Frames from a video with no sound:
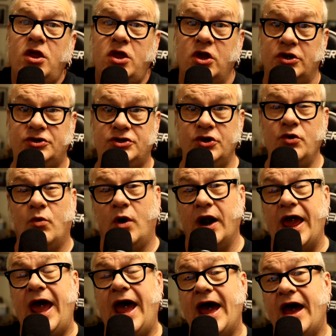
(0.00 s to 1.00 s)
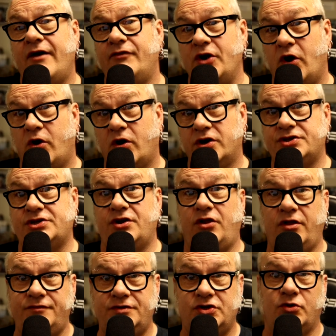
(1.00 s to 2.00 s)
you do want to have an
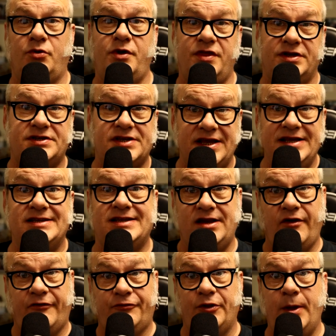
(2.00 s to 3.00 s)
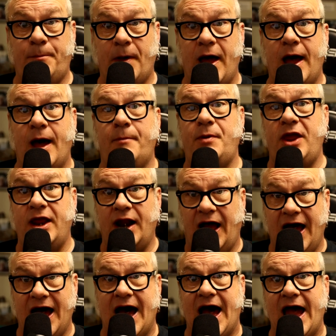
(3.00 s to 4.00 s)
arsenal of jewelry that's easy to flip up and
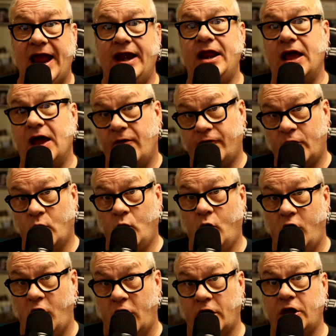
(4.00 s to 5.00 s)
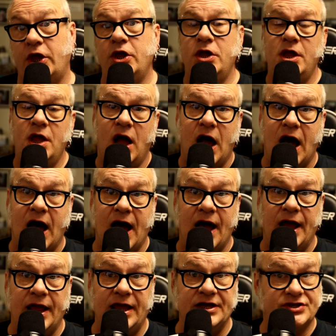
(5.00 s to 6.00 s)
hide for work.
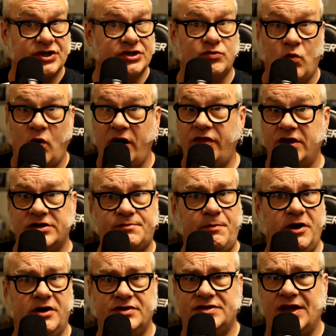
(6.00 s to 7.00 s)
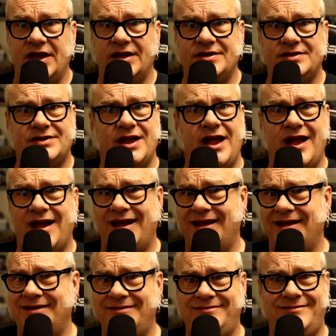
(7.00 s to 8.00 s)
Uh, it's just one of those piercings
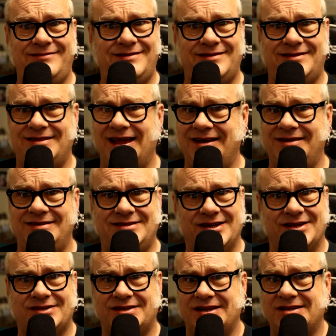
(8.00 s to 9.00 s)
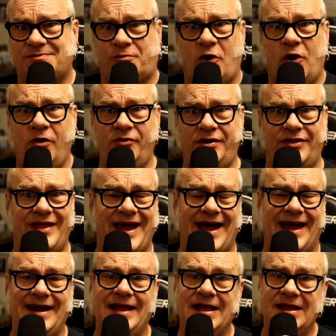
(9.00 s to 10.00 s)
uh, that just is prone to
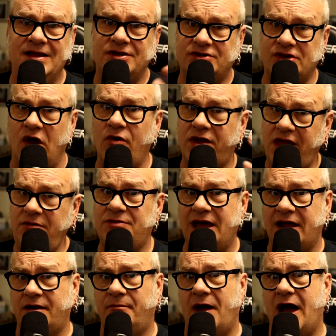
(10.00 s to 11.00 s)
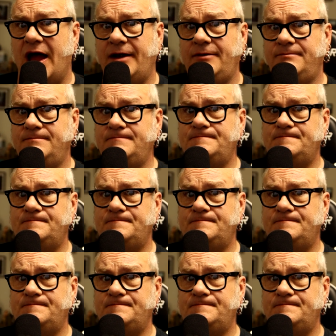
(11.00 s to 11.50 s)
that. So keep that in mind.